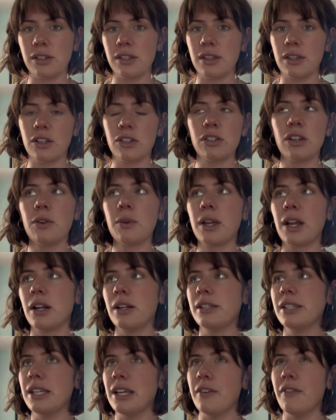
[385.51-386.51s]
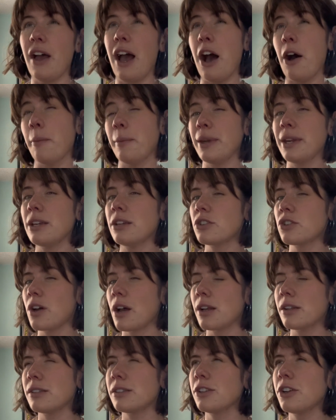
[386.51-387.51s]
There's no guarantee of how many
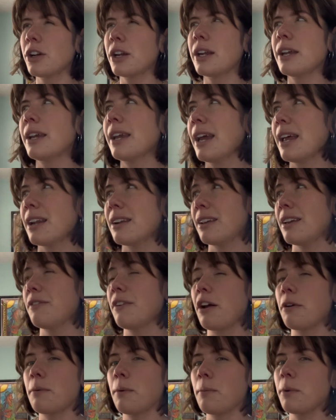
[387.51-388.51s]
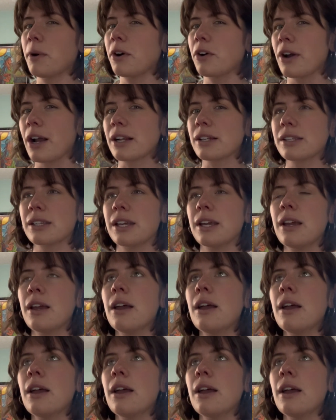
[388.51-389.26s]
shots you're gonna get, if I remember correctly.